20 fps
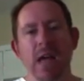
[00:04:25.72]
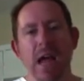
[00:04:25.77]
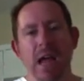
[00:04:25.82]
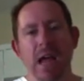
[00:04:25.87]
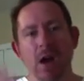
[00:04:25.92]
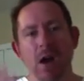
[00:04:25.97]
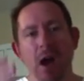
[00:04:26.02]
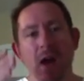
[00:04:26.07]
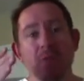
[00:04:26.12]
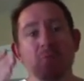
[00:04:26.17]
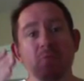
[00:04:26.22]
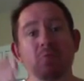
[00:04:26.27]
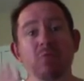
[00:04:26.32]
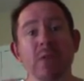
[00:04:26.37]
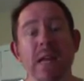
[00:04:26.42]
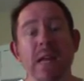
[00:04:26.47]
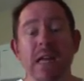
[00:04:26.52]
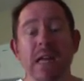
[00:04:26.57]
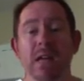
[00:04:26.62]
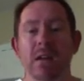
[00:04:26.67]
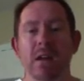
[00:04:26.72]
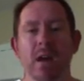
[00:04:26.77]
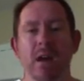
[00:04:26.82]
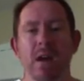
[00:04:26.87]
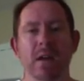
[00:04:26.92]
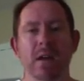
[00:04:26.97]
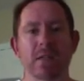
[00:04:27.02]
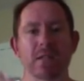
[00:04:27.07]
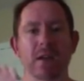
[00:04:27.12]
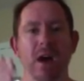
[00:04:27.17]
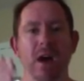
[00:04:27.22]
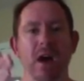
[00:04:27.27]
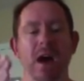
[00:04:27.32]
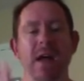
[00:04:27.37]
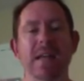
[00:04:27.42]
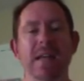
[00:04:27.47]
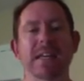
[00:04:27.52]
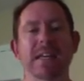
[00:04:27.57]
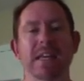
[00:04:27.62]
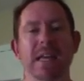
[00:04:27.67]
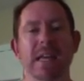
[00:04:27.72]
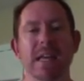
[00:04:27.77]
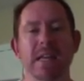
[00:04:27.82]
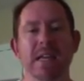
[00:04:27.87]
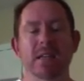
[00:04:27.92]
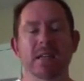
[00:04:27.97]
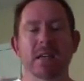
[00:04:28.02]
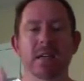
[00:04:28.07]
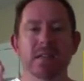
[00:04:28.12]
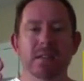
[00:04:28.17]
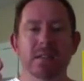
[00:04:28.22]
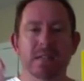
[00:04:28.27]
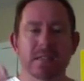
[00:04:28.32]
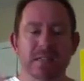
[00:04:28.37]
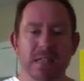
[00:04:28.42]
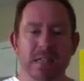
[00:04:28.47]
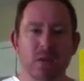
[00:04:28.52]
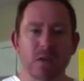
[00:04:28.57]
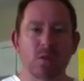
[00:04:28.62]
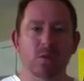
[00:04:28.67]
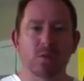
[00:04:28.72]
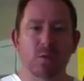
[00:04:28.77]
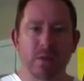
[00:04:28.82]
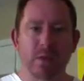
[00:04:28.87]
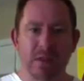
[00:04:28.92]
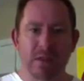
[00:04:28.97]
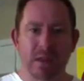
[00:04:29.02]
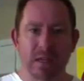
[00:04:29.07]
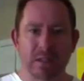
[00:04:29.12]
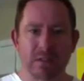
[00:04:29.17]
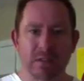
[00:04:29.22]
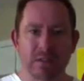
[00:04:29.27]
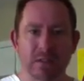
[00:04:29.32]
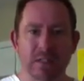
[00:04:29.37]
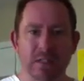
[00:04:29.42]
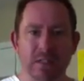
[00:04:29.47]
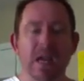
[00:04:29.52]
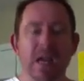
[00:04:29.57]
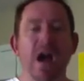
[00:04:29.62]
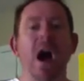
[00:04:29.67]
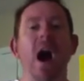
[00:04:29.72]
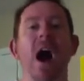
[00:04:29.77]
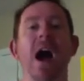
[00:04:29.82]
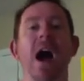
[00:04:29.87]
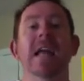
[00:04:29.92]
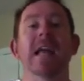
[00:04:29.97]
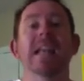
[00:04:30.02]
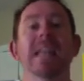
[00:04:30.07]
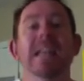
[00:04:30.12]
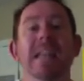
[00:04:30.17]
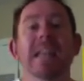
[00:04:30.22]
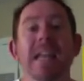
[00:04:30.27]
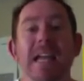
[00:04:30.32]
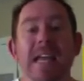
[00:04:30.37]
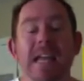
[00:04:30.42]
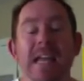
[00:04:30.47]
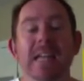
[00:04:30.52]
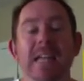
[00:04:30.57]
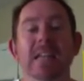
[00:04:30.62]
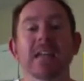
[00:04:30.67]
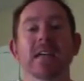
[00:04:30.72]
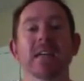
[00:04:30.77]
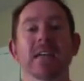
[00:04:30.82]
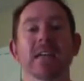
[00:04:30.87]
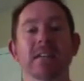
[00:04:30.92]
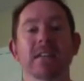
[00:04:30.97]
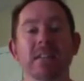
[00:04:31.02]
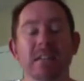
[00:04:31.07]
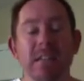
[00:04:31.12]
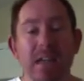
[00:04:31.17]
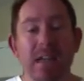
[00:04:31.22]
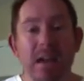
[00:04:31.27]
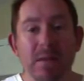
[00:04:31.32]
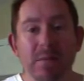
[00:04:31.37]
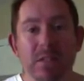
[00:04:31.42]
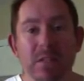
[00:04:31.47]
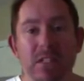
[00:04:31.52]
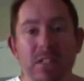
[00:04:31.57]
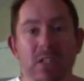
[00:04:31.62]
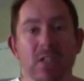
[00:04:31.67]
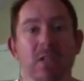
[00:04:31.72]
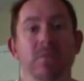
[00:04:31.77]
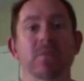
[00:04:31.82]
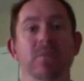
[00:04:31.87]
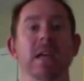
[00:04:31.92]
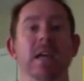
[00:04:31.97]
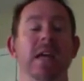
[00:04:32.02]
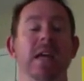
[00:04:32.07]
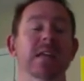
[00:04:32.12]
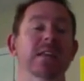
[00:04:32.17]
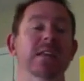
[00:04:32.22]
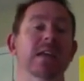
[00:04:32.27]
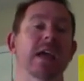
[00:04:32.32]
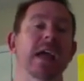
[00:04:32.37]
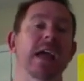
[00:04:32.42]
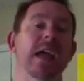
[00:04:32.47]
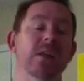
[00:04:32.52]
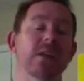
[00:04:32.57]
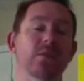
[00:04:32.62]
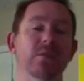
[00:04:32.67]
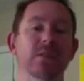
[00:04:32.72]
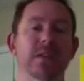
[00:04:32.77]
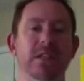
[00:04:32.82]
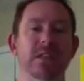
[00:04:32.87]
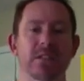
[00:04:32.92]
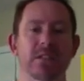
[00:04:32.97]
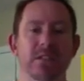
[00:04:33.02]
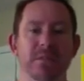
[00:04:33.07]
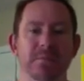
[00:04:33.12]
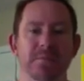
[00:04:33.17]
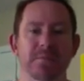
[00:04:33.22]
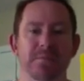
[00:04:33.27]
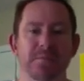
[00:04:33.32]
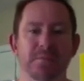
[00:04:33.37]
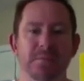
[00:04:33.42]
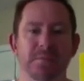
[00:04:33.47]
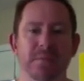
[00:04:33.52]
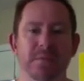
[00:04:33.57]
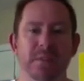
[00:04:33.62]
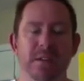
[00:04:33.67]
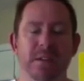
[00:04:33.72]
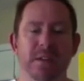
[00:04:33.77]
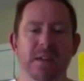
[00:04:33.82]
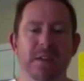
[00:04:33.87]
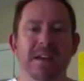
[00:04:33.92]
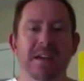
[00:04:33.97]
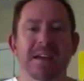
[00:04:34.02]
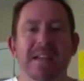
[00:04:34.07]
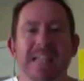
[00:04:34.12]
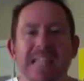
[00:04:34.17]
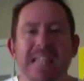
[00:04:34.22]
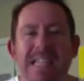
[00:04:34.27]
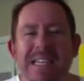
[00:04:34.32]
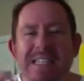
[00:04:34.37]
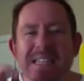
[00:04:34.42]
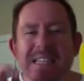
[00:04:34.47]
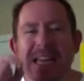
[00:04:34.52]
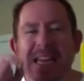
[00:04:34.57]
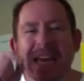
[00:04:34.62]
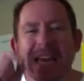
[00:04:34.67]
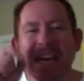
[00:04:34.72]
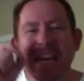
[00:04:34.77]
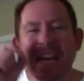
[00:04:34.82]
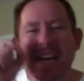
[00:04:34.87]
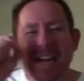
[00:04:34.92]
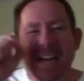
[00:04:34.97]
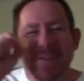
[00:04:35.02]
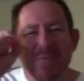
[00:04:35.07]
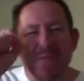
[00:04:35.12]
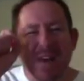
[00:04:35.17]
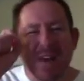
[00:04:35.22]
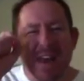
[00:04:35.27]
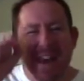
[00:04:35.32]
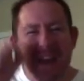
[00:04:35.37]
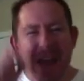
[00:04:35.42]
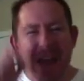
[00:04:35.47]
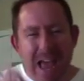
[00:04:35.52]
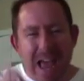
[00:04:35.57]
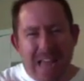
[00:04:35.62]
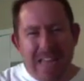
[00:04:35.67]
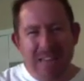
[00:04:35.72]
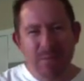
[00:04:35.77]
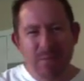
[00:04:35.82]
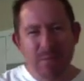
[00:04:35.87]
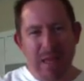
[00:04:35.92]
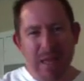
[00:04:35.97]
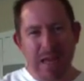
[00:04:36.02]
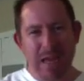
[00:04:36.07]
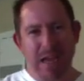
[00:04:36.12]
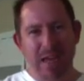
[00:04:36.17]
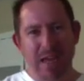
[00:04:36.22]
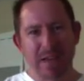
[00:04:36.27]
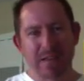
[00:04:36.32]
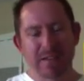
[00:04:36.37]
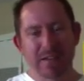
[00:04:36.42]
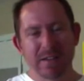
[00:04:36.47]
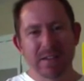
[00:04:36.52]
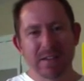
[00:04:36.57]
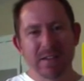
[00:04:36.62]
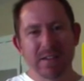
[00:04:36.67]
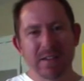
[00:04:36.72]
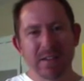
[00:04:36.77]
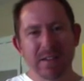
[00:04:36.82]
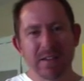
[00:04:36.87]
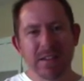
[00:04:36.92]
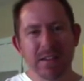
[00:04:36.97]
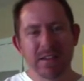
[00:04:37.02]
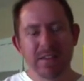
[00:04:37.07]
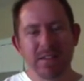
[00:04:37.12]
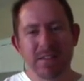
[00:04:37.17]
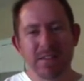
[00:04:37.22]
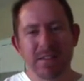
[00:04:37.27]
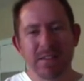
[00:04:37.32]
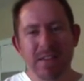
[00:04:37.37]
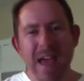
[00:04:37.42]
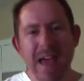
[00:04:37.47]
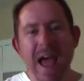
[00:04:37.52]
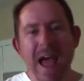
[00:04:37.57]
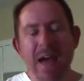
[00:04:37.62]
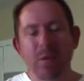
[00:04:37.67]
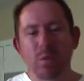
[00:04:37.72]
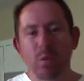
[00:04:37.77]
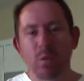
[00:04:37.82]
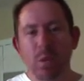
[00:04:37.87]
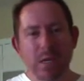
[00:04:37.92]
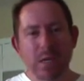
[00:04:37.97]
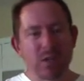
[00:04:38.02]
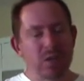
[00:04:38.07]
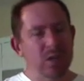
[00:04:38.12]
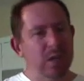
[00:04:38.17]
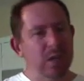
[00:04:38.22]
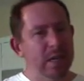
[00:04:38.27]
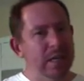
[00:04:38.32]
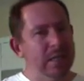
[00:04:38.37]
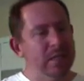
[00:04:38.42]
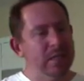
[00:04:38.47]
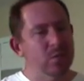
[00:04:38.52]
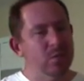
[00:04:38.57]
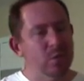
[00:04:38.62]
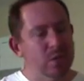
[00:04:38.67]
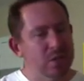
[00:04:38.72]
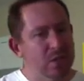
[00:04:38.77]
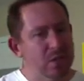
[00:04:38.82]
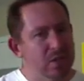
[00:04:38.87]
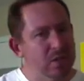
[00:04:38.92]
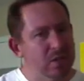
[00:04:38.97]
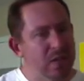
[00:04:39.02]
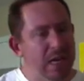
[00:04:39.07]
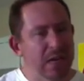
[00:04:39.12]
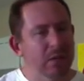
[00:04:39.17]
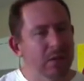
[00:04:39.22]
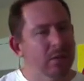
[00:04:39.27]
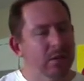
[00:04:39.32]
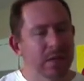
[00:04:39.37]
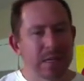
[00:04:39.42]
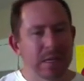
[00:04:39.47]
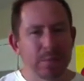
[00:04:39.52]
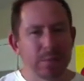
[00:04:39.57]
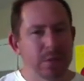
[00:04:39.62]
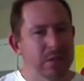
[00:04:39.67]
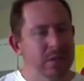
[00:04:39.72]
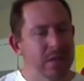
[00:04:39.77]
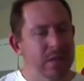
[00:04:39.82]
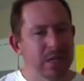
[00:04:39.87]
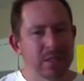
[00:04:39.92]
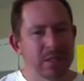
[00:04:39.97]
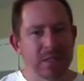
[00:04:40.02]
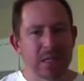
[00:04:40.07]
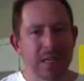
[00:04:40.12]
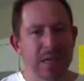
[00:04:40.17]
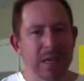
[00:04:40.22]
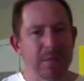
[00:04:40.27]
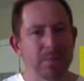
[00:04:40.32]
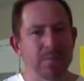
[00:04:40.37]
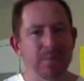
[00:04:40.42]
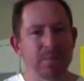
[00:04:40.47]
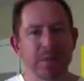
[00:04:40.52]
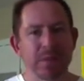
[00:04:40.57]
And I realize I need to deal with this. I need to come to terms and to handle this." You see, in him naming that which was secretly possessing him,